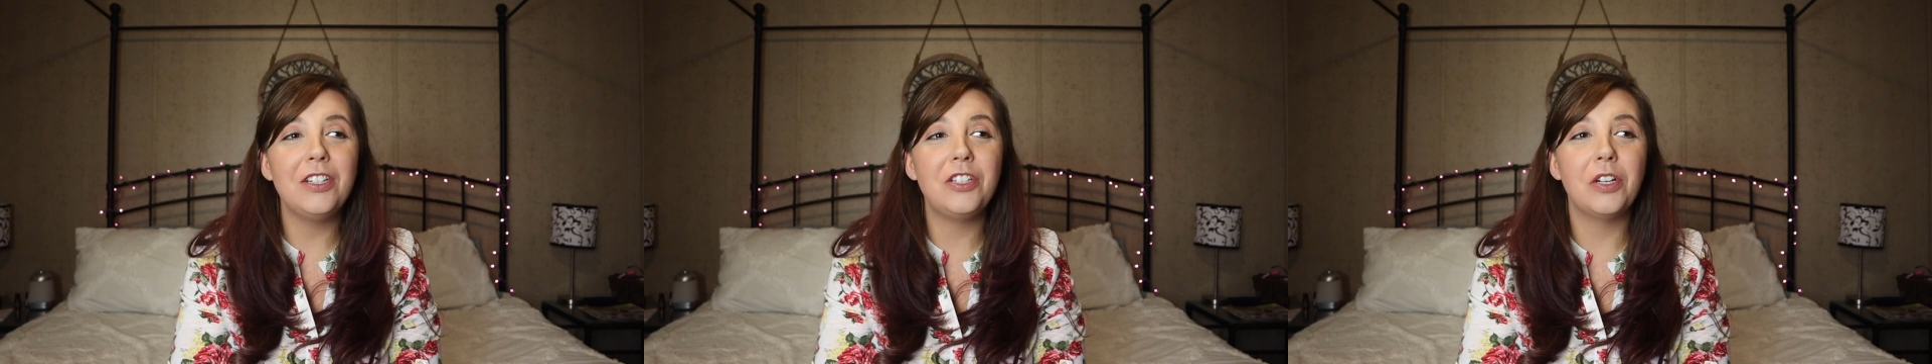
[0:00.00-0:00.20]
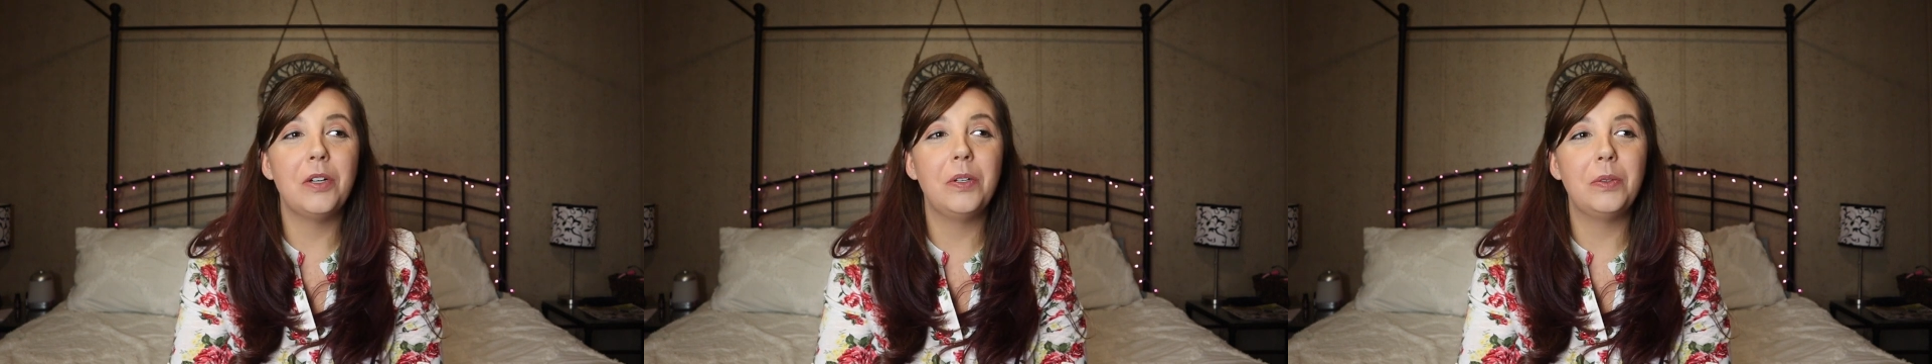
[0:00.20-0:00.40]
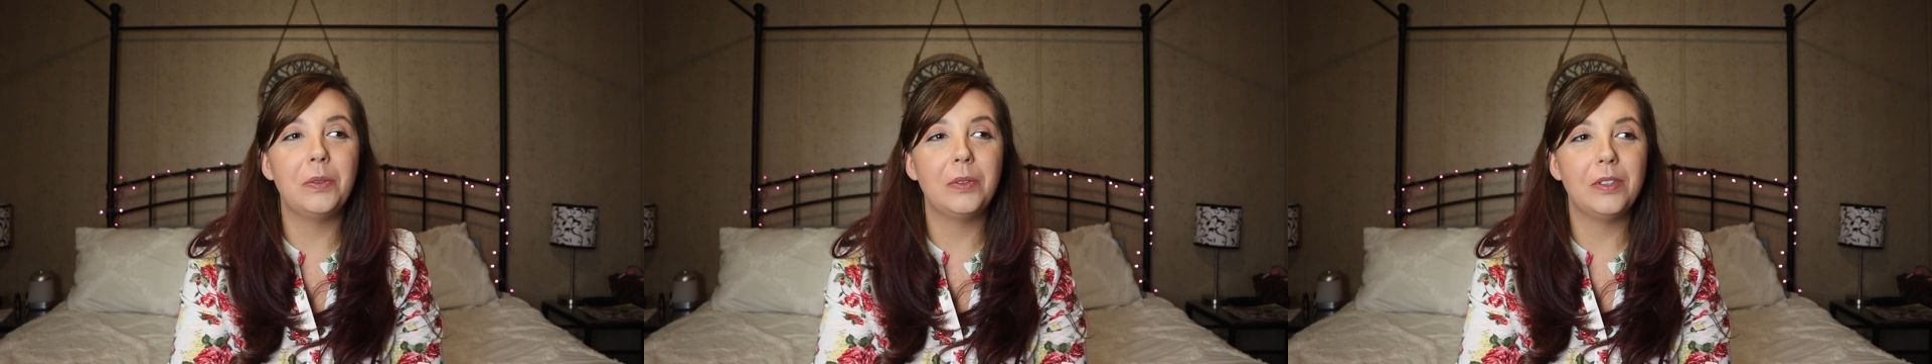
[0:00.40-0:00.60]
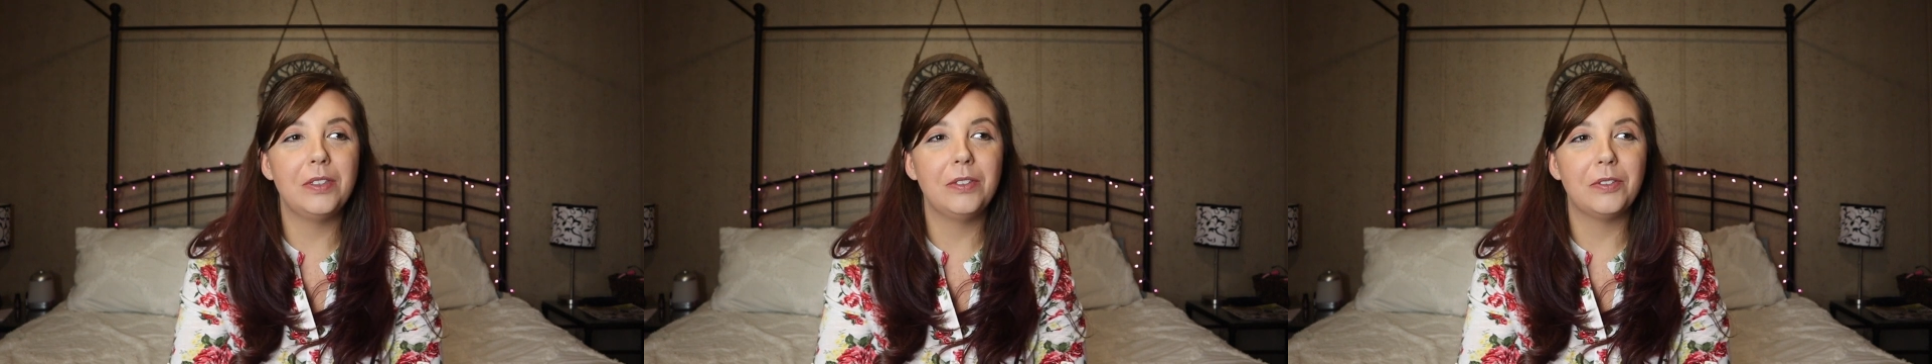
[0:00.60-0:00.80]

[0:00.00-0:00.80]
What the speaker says: don't